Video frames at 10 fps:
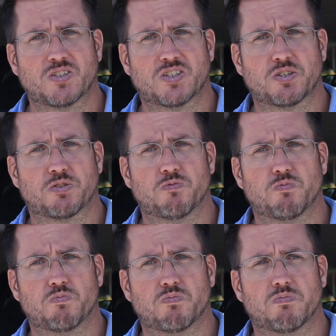just
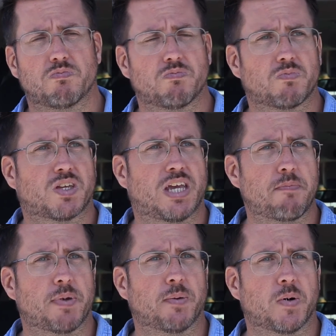
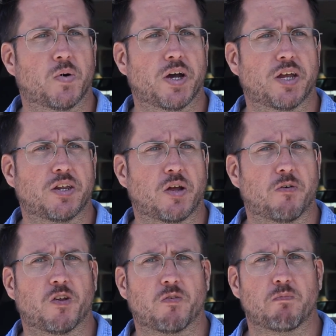keeping them away, you
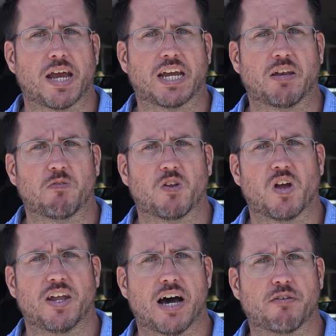know, making
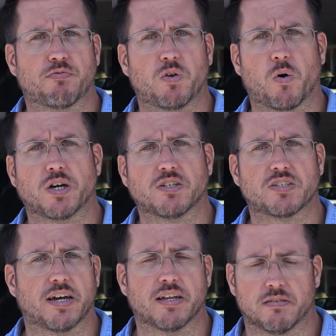enough noise,
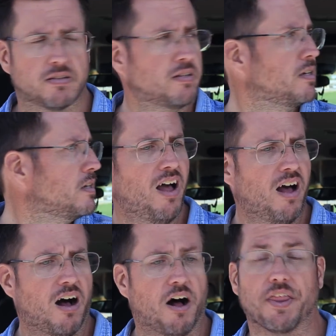
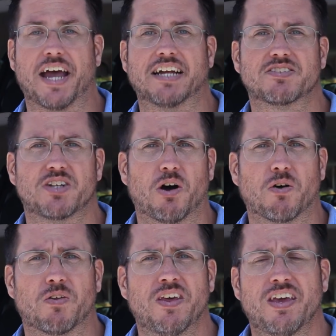all that. So,
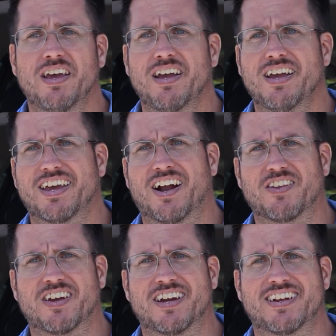you
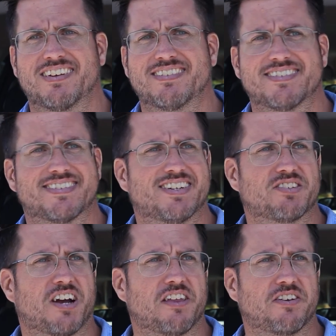know,
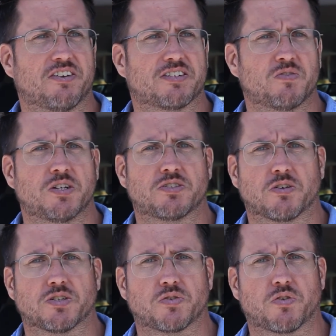there's other
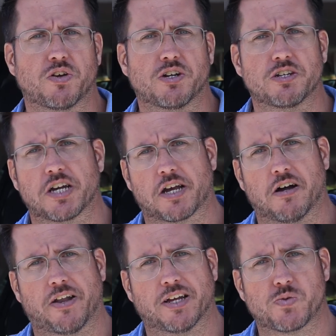resources for you to check
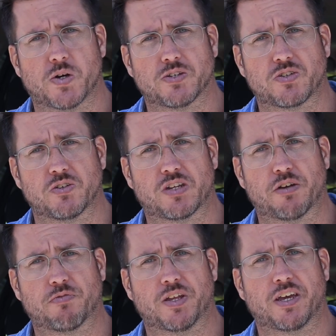out as well. So
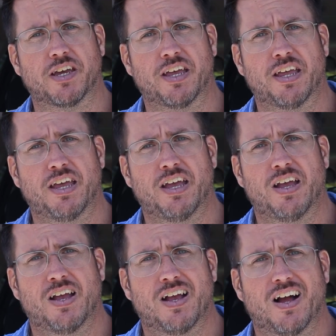definitely
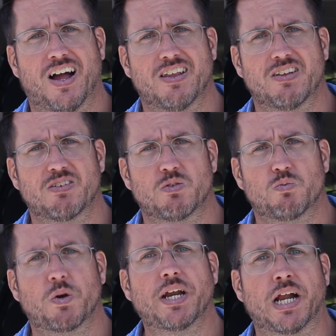
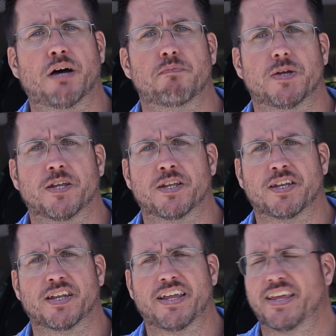read up,
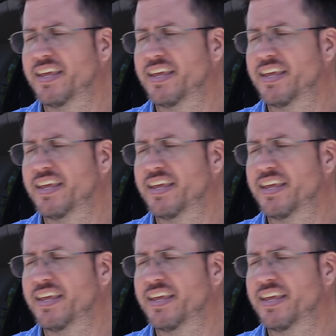and